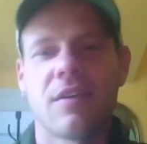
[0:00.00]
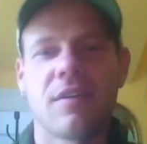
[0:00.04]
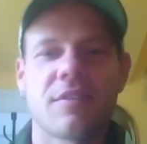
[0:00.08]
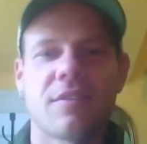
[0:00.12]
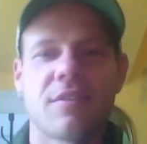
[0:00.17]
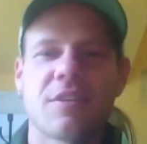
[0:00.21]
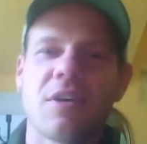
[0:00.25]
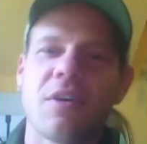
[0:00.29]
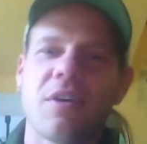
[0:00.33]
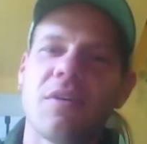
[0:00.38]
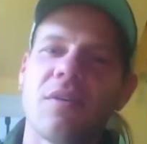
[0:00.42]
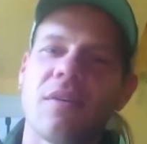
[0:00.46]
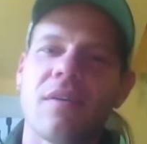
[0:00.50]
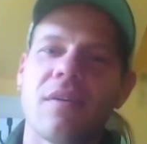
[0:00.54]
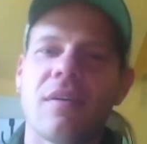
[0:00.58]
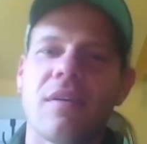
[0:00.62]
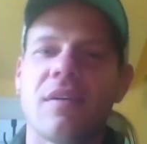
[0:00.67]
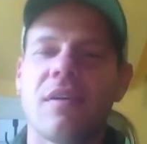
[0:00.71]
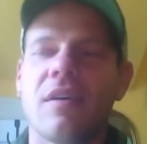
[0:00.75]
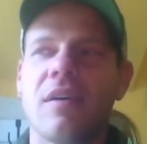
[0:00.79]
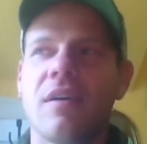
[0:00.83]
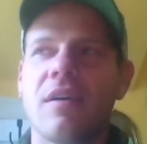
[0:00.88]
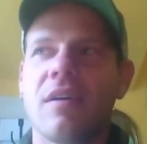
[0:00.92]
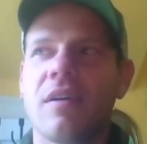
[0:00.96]
so.
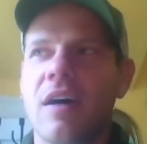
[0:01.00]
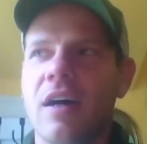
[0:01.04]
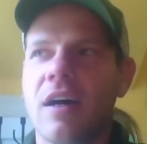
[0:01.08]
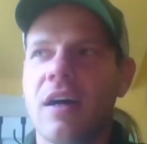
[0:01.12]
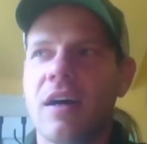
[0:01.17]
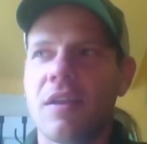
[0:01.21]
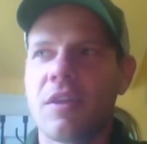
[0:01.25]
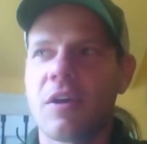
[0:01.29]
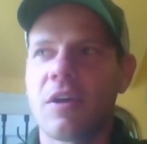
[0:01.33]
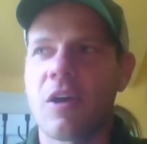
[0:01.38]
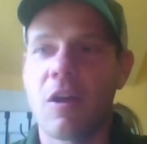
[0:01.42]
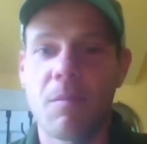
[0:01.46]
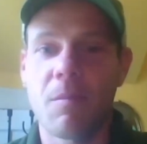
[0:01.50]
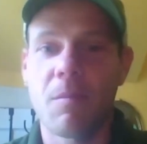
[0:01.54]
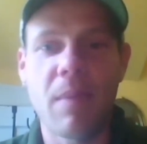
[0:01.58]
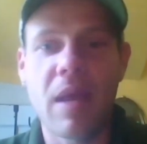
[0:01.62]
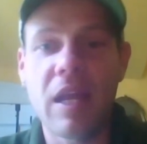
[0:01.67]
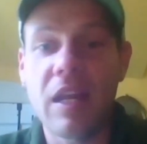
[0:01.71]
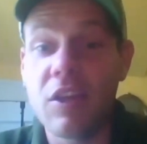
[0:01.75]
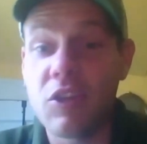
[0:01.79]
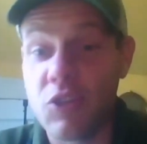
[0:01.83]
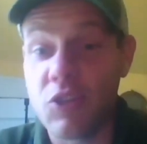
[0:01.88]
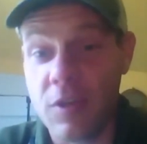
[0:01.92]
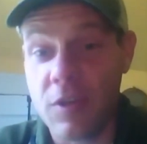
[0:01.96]
There are
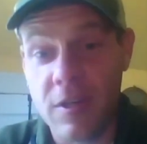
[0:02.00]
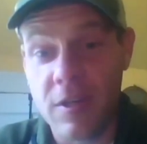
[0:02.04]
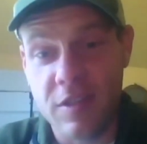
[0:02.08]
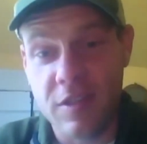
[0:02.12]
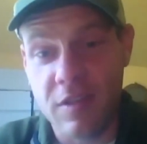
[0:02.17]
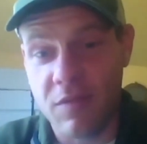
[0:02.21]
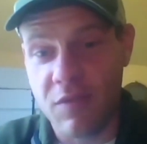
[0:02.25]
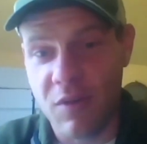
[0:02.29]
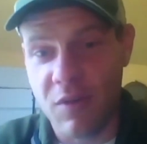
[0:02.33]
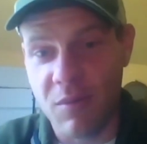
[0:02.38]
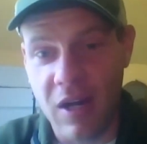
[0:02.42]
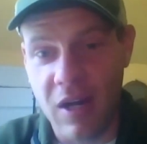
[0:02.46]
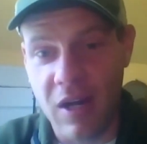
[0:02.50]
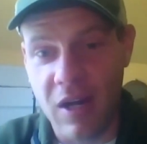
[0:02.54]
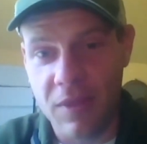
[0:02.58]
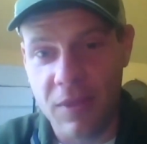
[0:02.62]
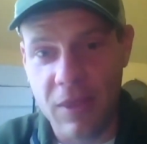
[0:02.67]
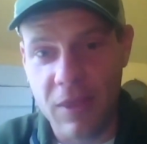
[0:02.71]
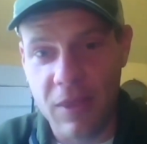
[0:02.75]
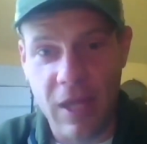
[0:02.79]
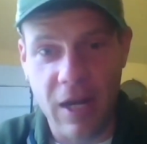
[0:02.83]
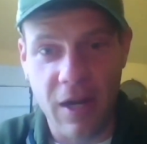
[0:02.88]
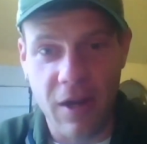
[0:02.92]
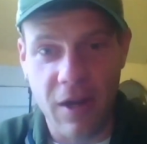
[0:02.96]
many trees in Vermont
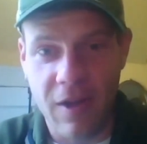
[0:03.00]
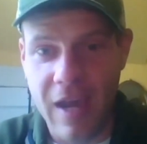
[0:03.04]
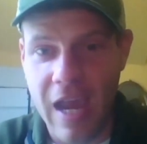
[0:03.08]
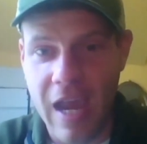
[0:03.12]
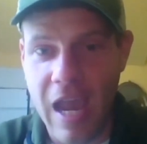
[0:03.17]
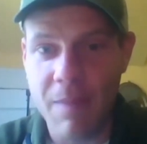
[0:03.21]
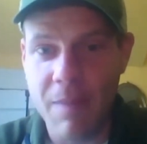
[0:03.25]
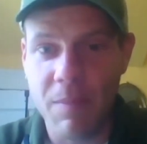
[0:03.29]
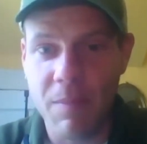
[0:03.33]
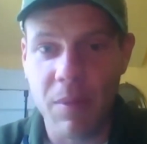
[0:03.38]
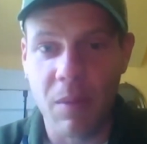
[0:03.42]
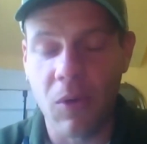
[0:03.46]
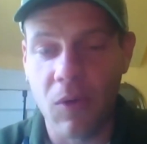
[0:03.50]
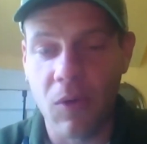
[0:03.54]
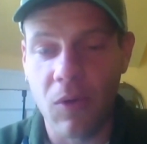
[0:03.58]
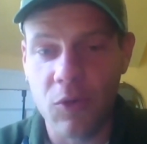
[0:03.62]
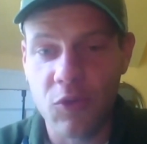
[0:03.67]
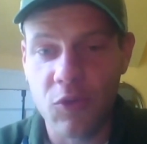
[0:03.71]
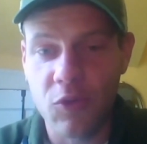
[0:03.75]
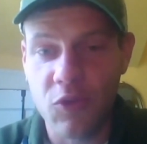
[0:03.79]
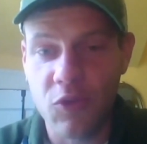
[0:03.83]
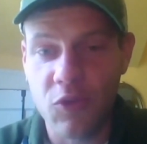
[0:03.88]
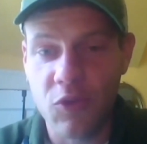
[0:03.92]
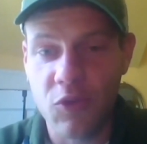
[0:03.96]
that are capable,
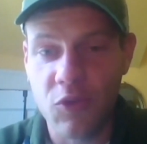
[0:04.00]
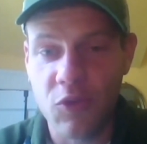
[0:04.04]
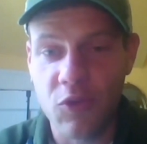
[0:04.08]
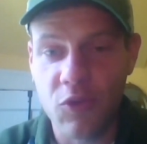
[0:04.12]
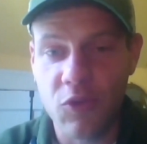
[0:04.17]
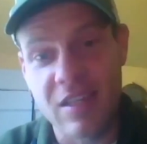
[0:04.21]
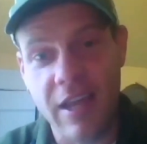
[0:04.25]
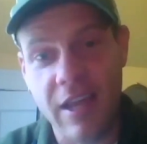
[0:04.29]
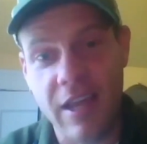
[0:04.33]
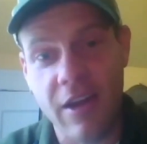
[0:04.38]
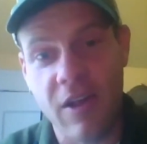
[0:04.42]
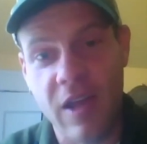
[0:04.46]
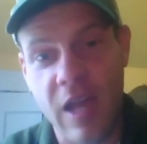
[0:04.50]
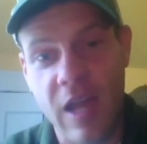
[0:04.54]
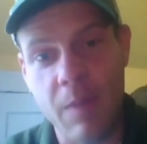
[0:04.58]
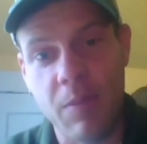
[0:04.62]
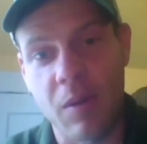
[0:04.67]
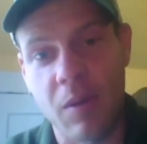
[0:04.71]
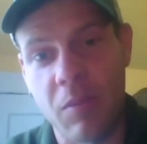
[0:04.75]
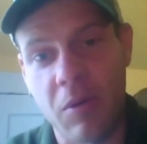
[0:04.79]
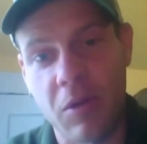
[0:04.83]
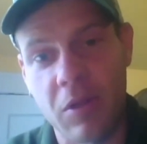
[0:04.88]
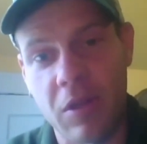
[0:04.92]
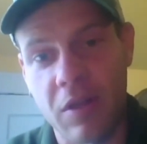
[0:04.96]
tree species that are
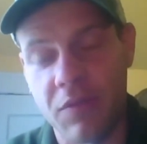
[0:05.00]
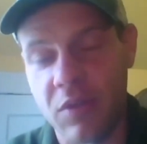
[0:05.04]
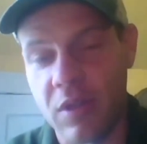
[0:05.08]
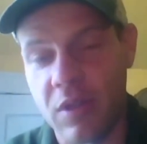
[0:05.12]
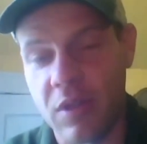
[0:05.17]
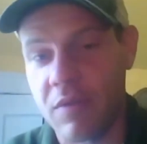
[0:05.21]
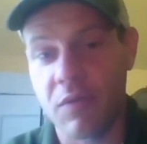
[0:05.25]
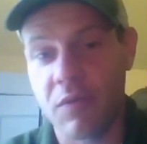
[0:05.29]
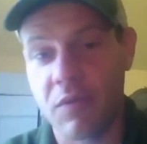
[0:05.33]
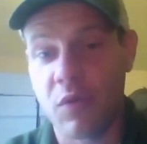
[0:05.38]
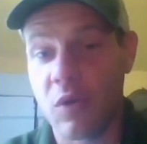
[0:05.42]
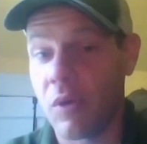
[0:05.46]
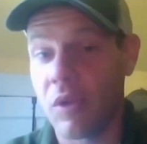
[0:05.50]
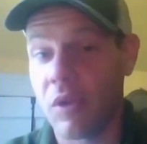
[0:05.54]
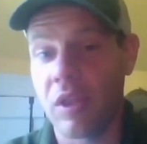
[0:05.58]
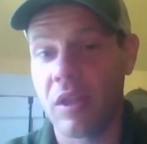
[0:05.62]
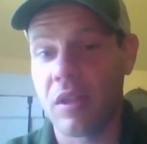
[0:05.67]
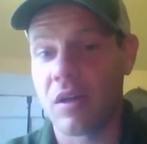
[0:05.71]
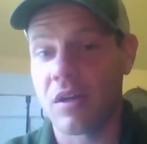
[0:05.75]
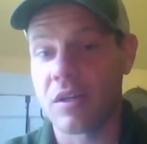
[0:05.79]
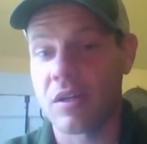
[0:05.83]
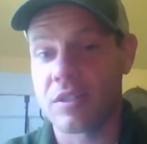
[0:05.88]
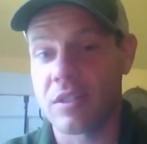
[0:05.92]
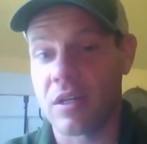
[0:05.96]
capable of living for a
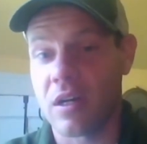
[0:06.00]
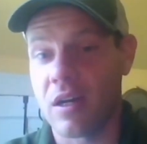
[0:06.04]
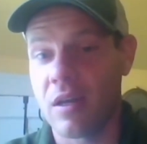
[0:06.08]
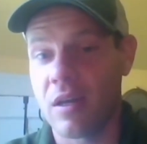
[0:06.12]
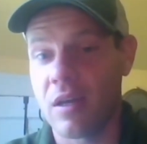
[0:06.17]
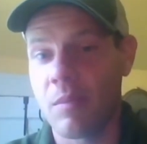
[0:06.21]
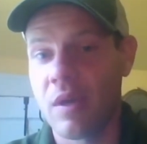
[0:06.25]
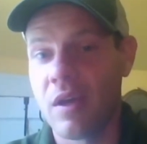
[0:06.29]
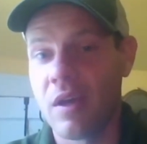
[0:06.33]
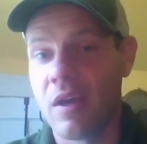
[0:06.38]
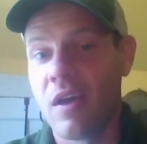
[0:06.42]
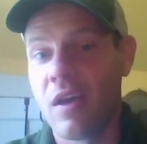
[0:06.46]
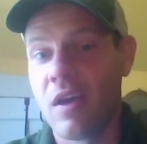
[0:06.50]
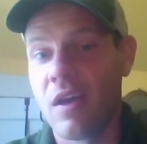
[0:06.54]
really long time.